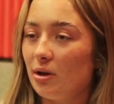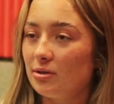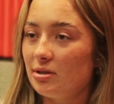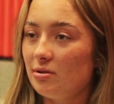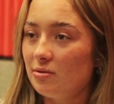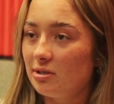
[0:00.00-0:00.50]

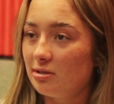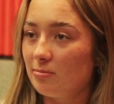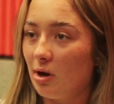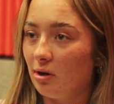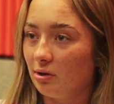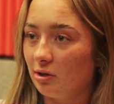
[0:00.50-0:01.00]
also do
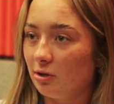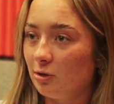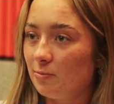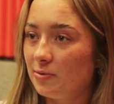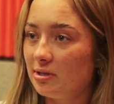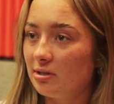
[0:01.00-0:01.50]
small
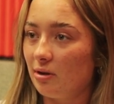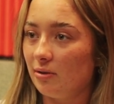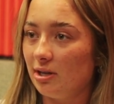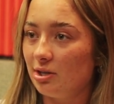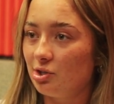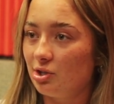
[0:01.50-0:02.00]
groups, so
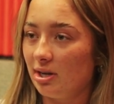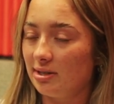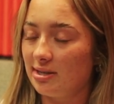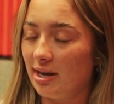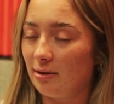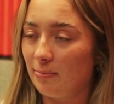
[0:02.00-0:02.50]
each
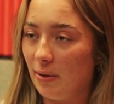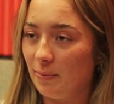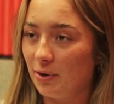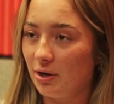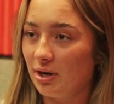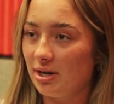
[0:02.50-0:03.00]
exec
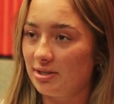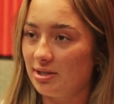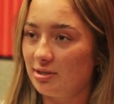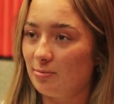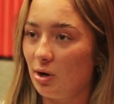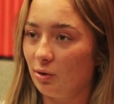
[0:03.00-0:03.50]
member is a
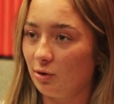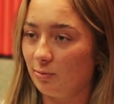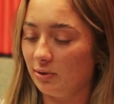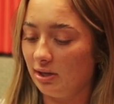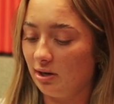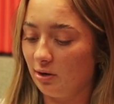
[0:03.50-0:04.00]
small
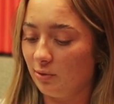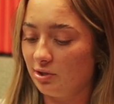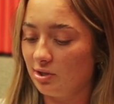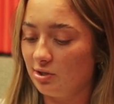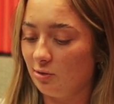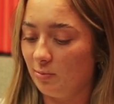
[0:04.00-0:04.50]
group leader,
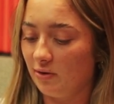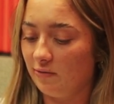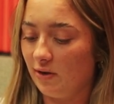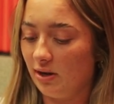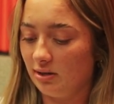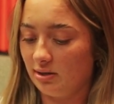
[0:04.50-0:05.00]
which is super
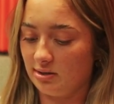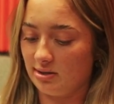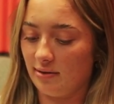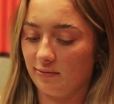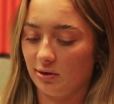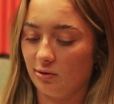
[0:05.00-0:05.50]
fun because
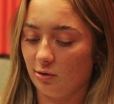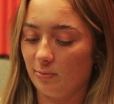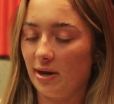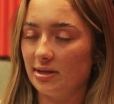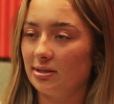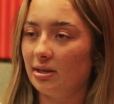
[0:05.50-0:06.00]
every group
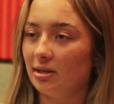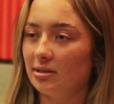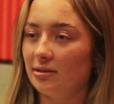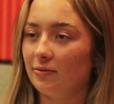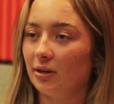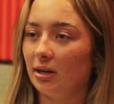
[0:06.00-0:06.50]
has like a
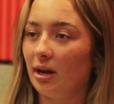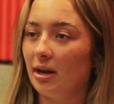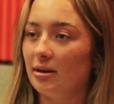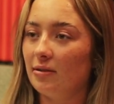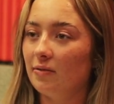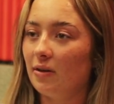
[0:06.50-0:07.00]
different
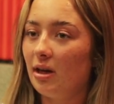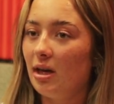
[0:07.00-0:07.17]
kind of